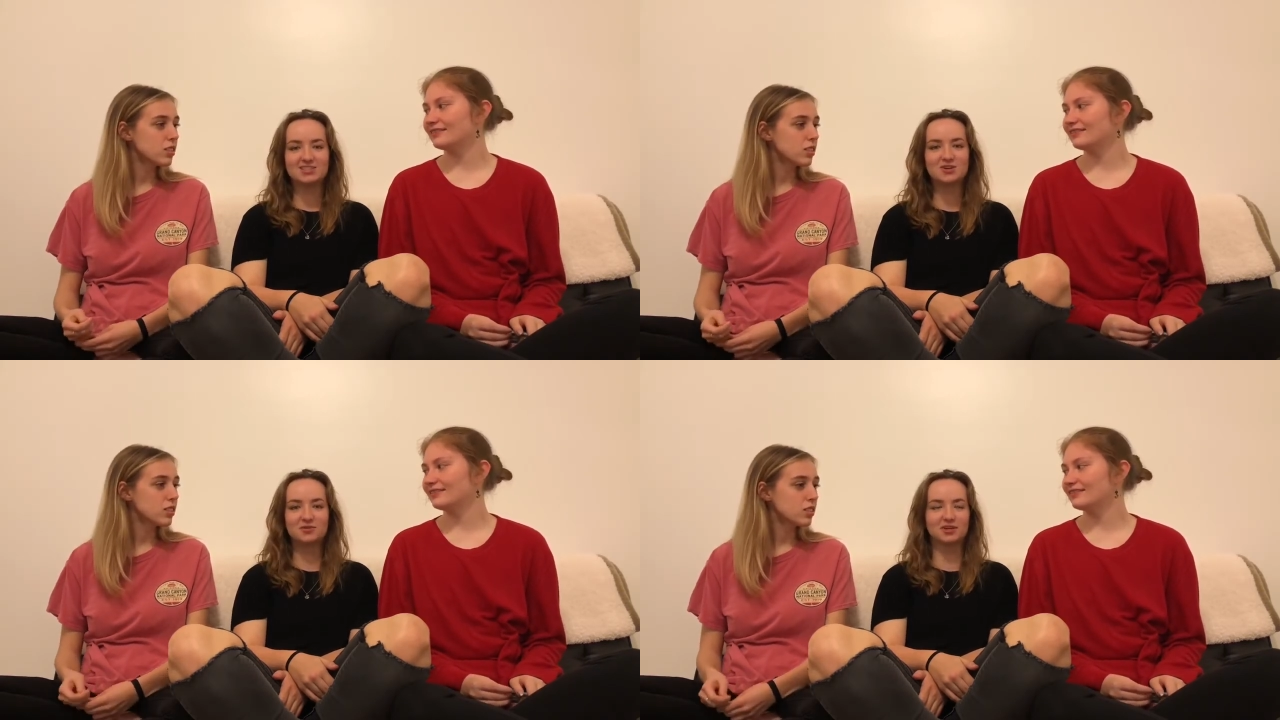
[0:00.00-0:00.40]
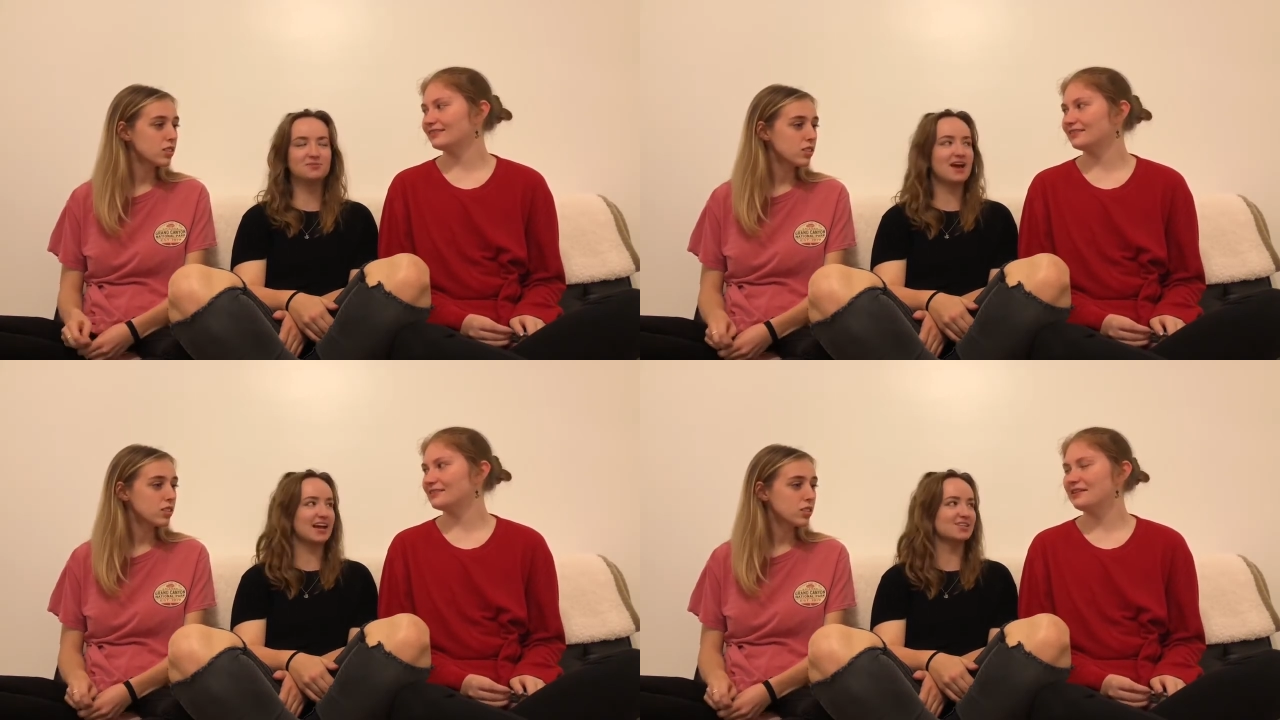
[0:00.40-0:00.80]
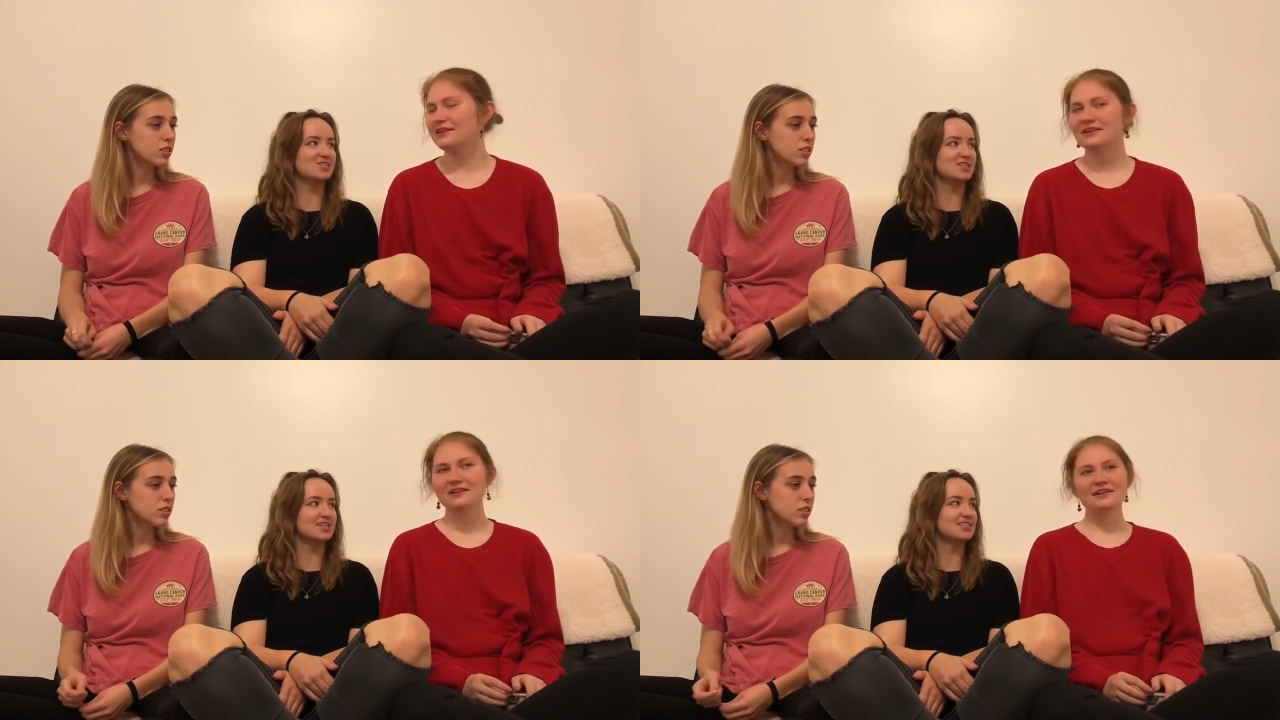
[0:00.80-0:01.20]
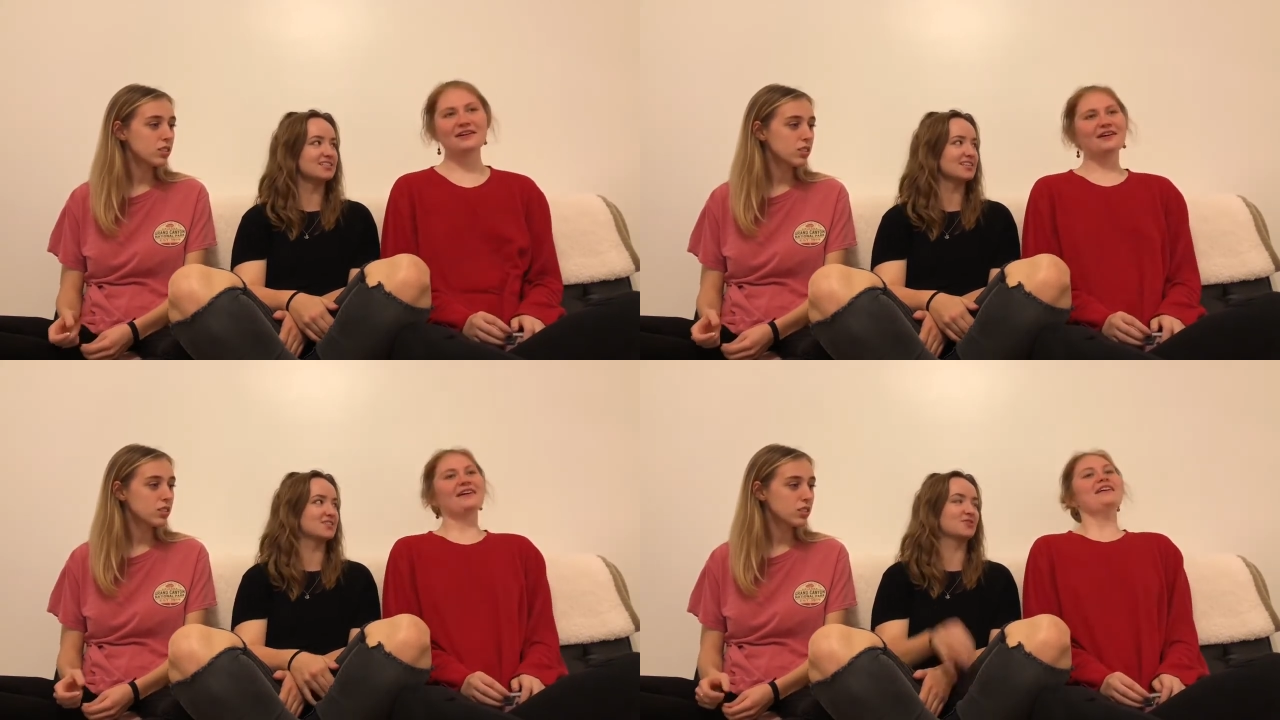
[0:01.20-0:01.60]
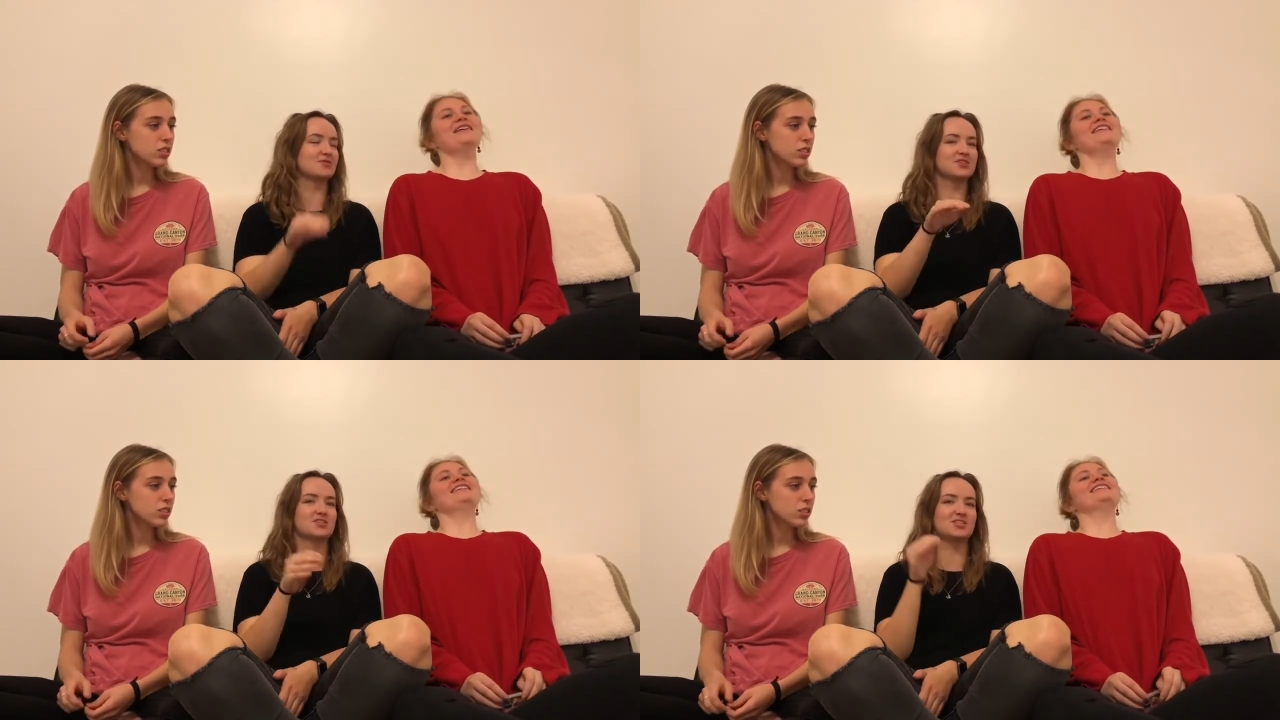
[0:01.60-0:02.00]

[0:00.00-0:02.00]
Speaker 1: That's a grilled mac and cheese. It's a grilled